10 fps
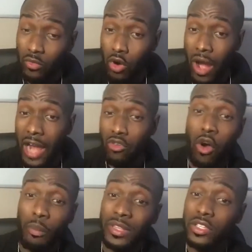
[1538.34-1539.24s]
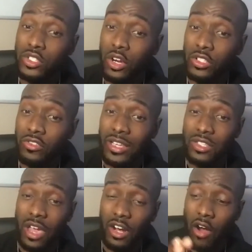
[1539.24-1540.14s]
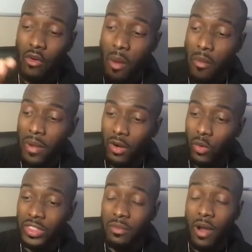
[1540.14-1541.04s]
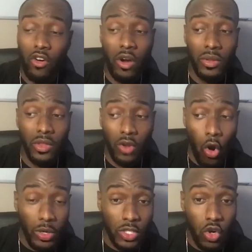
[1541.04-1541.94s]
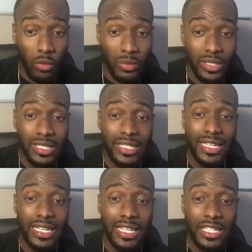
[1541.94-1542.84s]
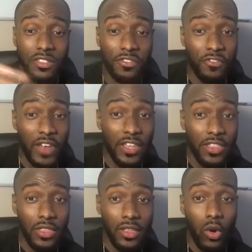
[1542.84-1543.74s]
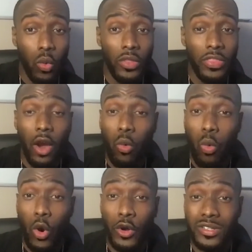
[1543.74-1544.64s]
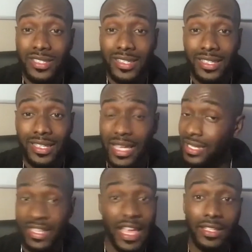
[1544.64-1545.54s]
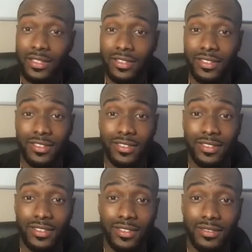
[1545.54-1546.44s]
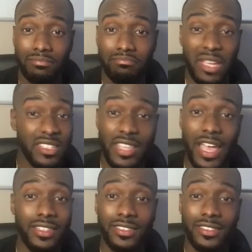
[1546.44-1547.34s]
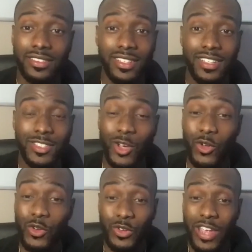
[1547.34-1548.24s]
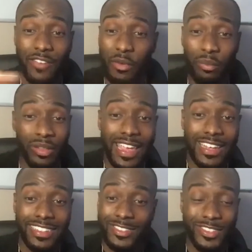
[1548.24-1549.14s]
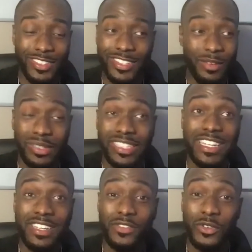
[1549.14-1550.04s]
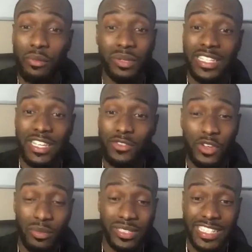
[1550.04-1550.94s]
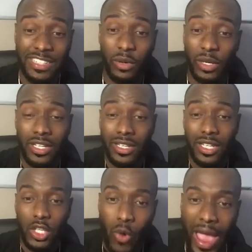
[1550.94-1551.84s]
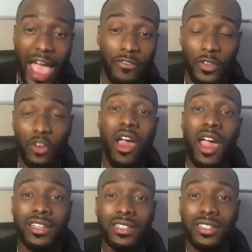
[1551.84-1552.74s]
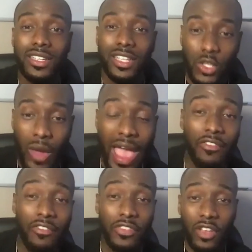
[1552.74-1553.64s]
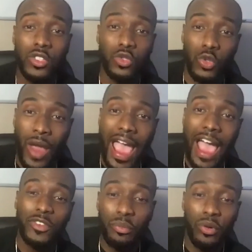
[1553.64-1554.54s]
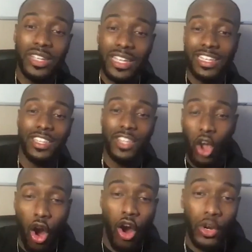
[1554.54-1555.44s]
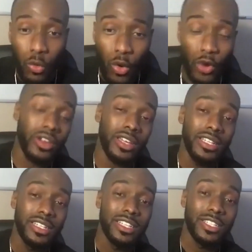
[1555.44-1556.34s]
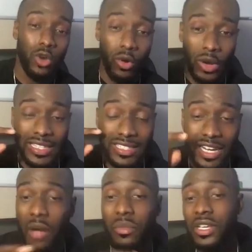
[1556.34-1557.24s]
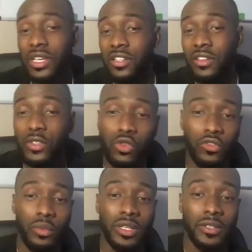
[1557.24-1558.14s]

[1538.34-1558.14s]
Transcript: I grew up in the church, right? So I remember one thing my grandmother always taught me is faith without works is dead. It's dead. So you can have the plan, you can believe, but you have to grind, you have to hustle, you have to put in the hard work. So it's a combination of the two for me.